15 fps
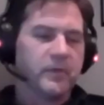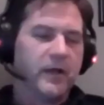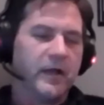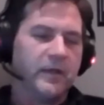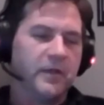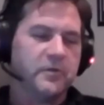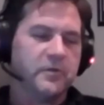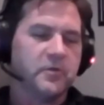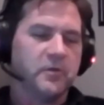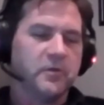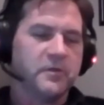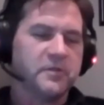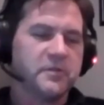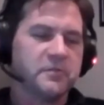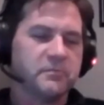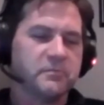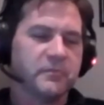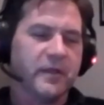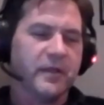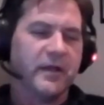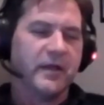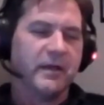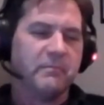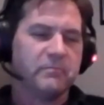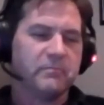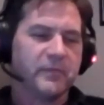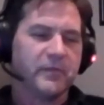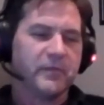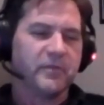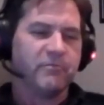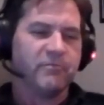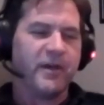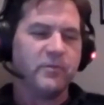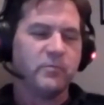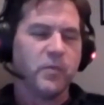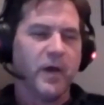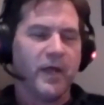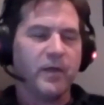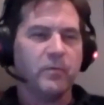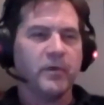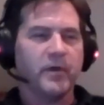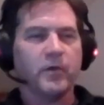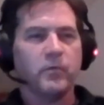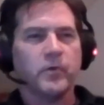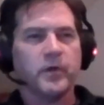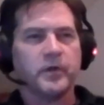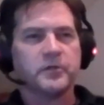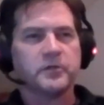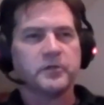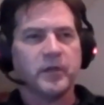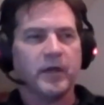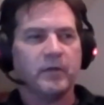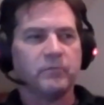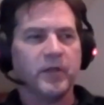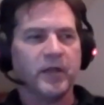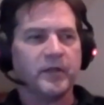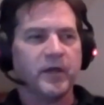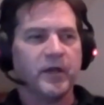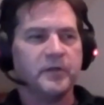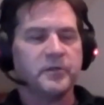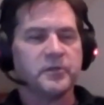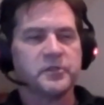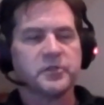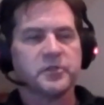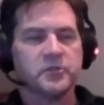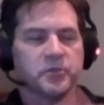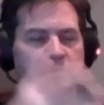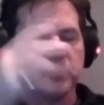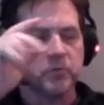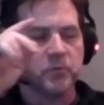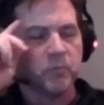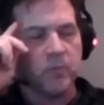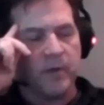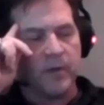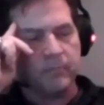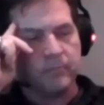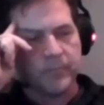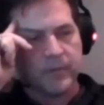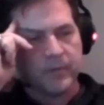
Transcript: I learned all this the fun way when I worked. Like I used to do